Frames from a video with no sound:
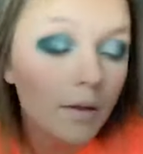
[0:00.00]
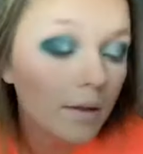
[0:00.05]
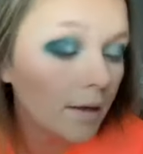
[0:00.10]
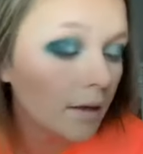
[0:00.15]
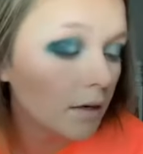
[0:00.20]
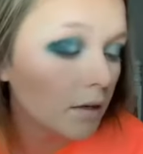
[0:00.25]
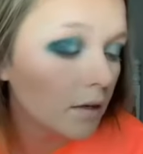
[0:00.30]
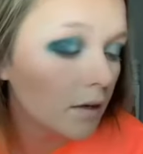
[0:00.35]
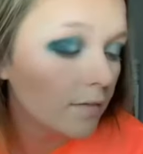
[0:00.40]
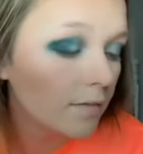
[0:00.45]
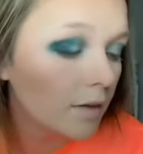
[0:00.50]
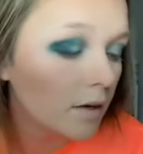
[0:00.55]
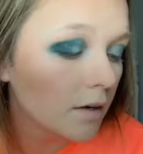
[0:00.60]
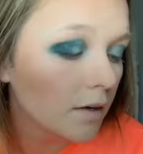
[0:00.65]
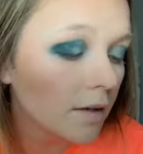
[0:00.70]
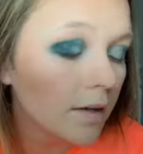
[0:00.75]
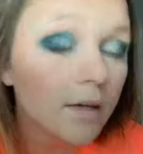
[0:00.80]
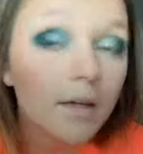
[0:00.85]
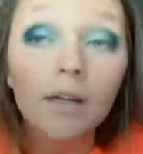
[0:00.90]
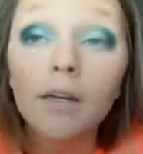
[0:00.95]
Kind of give it
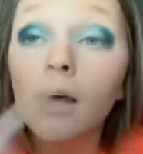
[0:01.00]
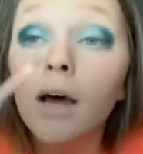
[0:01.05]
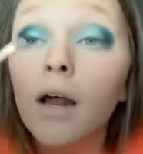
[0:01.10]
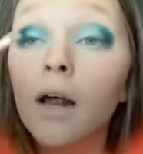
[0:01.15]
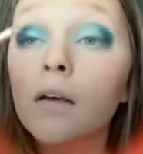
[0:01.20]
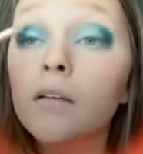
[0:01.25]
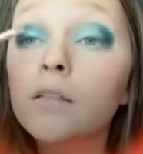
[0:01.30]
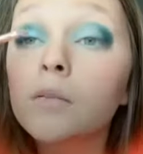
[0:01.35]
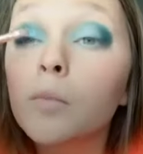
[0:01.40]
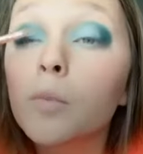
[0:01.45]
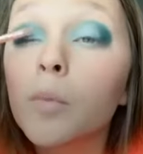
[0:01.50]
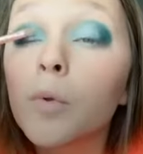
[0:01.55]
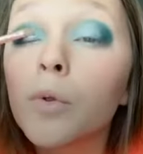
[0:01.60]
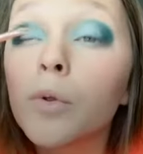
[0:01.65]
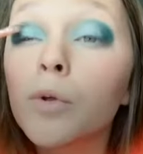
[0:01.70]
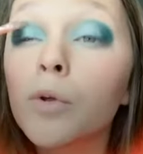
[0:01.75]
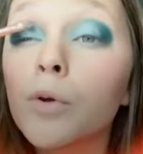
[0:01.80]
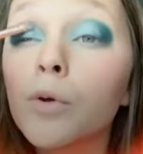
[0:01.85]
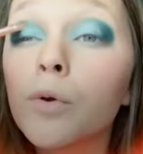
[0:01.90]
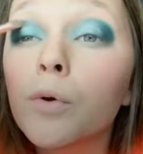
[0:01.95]
like an ice
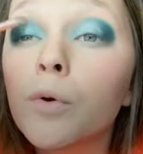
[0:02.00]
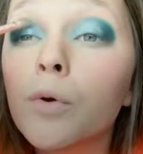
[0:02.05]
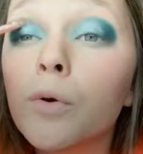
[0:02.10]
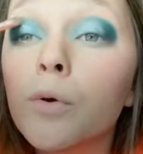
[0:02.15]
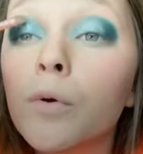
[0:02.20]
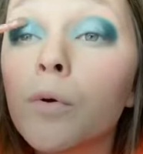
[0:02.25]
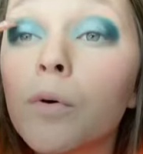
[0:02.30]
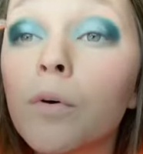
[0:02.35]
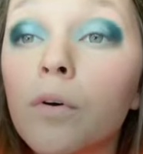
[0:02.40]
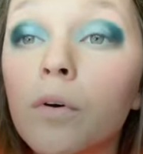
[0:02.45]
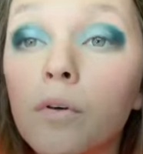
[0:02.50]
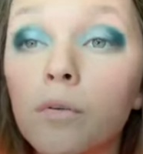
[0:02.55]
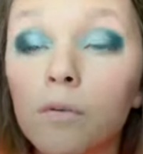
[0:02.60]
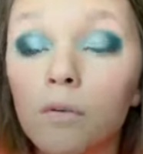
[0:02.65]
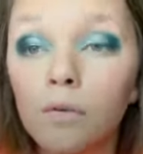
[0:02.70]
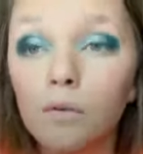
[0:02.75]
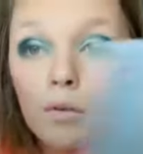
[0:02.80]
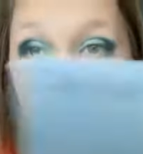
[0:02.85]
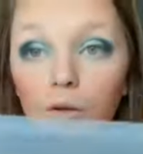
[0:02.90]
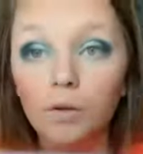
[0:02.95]
blue
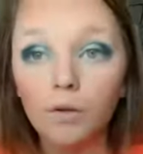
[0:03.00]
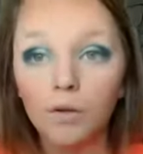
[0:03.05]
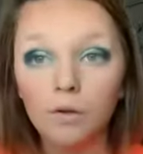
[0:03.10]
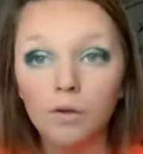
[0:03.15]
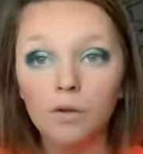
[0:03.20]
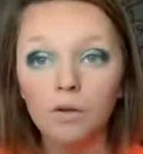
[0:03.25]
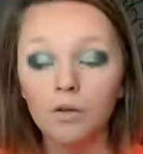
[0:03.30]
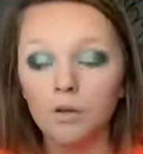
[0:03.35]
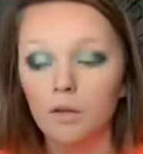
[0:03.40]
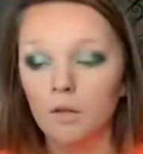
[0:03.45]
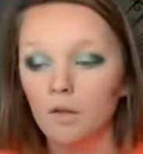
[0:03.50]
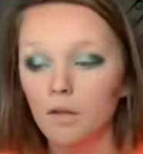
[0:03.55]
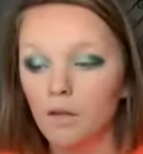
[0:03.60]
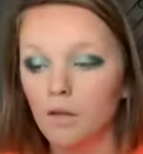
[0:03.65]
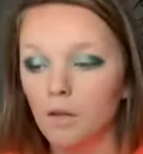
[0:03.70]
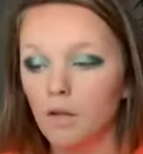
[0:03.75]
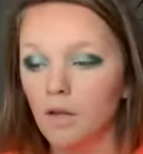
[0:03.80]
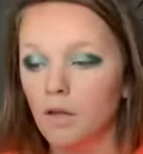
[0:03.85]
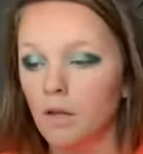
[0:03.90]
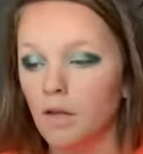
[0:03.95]
look.
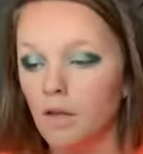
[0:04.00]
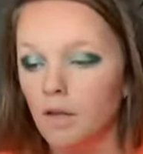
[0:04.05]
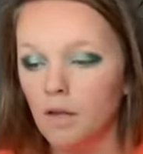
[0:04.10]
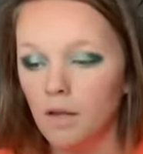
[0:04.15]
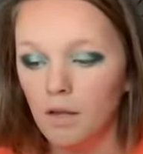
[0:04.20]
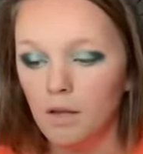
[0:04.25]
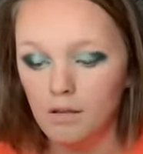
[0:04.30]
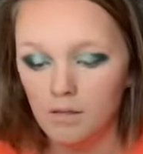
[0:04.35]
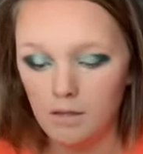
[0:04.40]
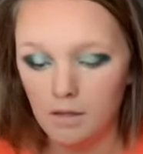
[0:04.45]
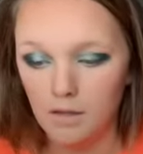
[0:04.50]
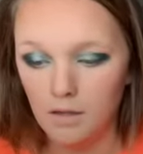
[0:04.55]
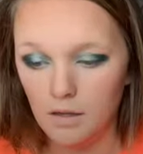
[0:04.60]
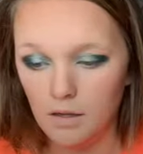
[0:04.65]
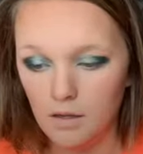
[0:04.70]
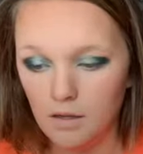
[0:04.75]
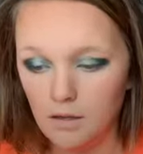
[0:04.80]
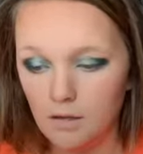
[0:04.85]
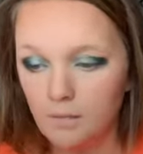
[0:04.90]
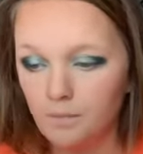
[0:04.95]
And
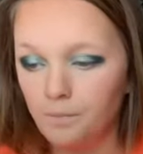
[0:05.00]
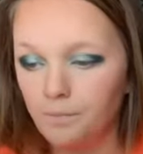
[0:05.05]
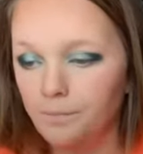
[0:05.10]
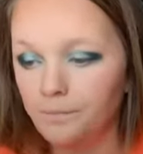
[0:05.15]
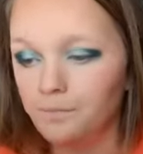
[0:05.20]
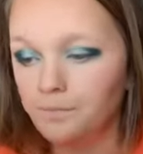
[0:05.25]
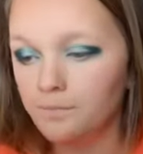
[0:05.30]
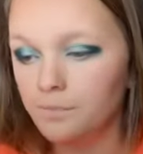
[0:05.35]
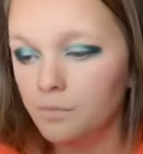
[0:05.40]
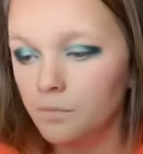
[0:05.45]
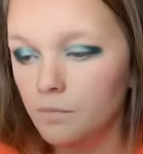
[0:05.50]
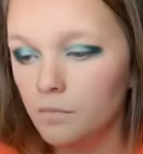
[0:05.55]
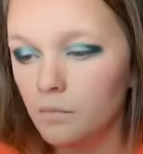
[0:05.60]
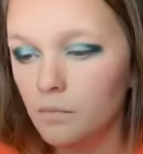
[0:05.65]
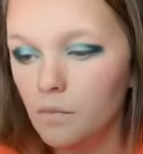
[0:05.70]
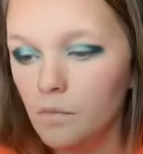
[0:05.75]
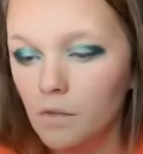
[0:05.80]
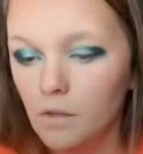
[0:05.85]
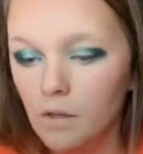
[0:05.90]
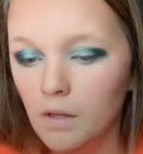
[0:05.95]
then
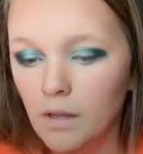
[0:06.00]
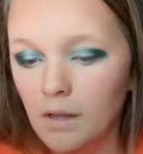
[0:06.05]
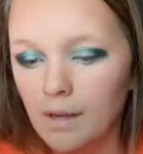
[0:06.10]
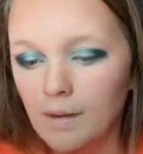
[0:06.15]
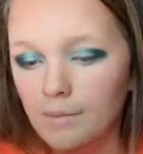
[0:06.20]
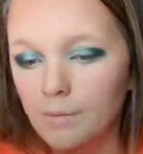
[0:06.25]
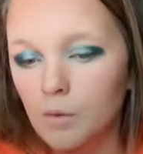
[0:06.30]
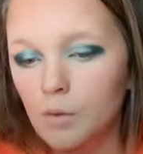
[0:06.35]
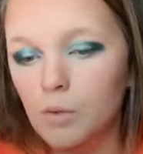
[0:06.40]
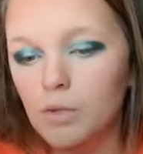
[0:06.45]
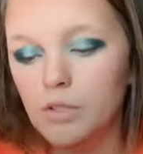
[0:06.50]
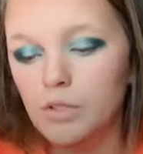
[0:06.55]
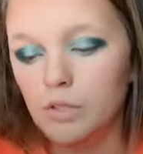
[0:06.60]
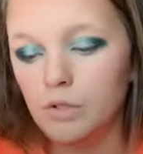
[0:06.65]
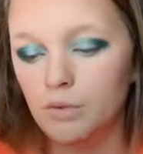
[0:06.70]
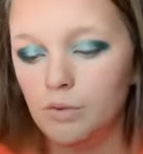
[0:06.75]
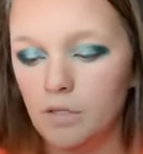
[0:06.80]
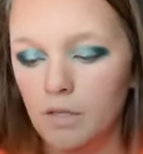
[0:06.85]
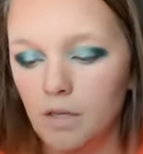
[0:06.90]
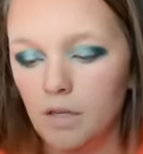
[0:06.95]
I'm going
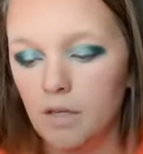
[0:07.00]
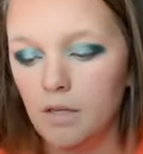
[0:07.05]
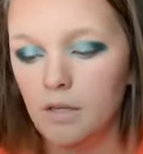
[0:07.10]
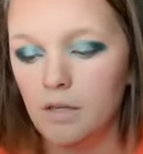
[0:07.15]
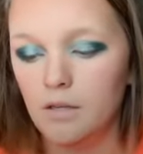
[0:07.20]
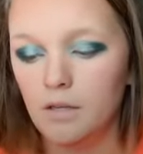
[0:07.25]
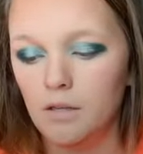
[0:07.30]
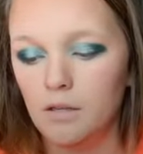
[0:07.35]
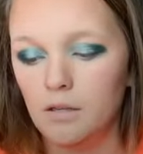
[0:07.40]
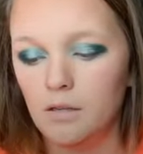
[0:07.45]
to take